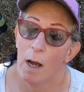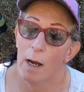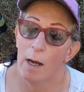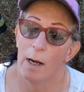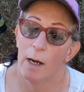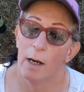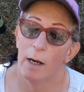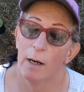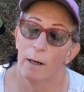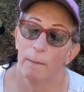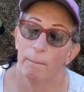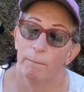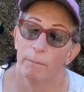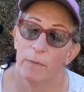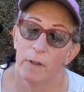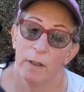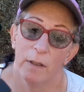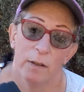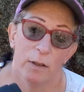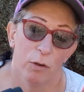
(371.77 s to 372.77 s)

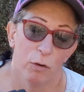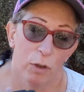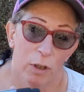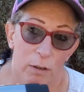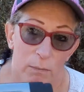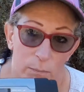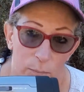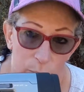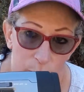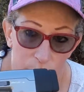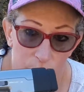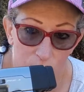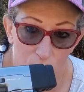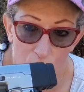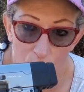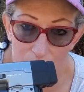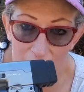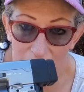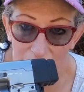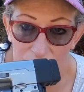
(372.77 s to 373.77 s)
Then you can
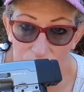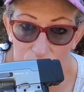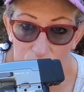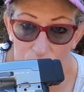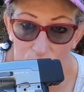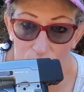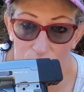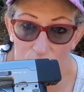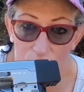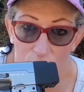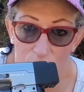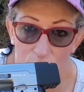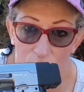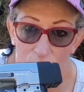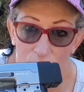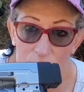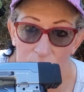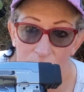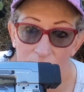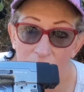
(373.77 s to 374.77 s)
go back and forth on
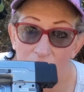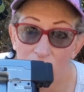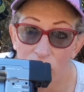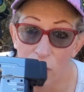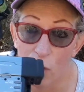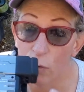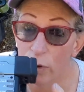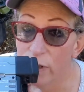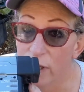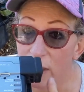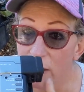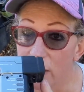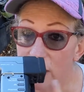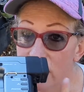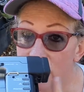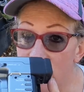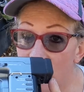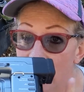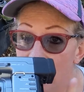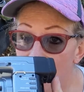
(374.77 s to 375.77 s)
your... The only thing
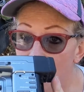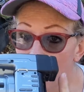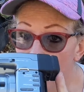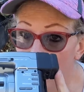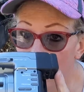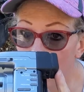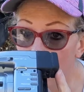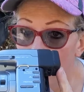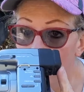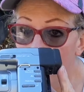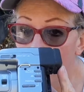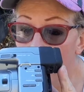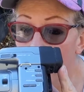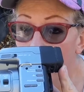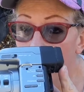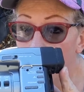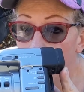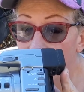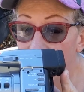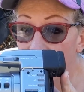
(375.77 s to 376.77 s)
this doesn't do
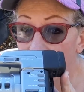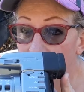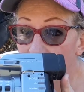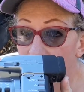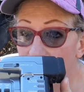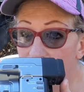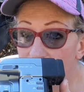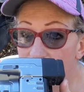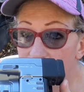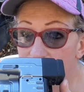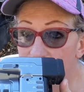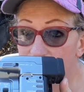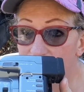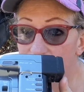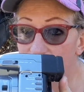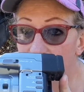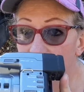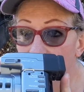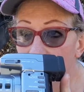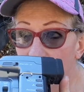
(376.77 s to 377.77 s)

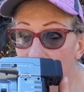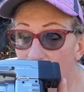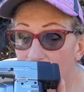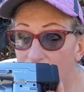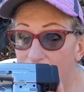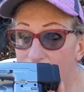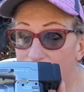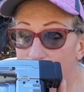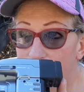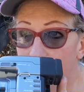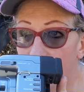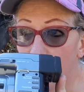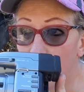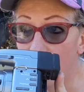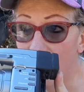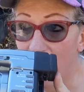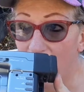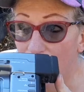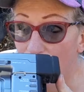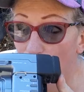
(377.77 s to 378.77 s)
is you
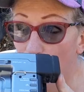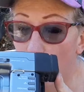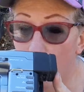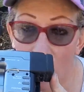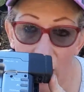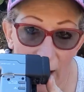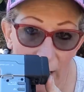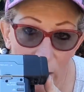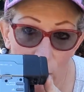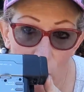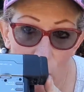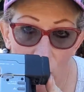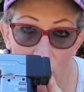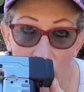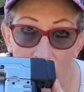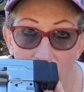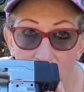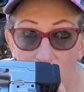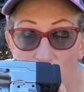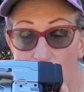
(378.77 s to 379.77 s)
can't go black and
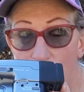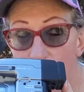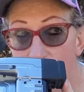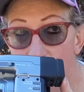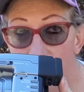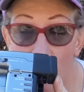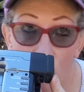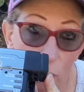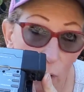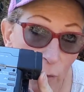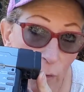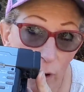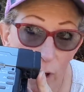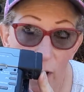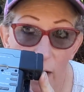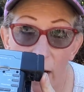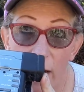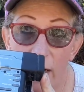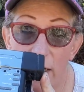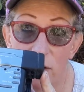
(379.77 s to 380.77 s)
white or
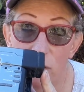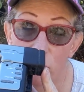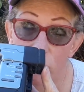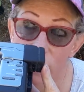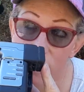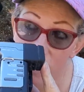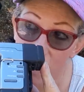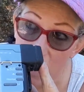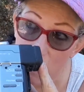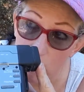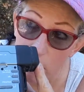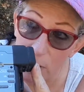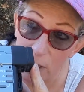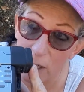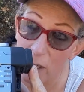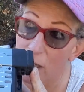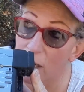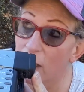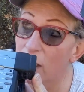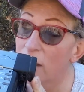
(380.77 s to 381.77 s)
solarize or
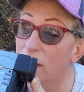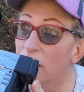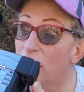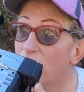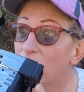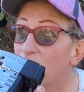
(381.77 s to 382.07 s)
sepia.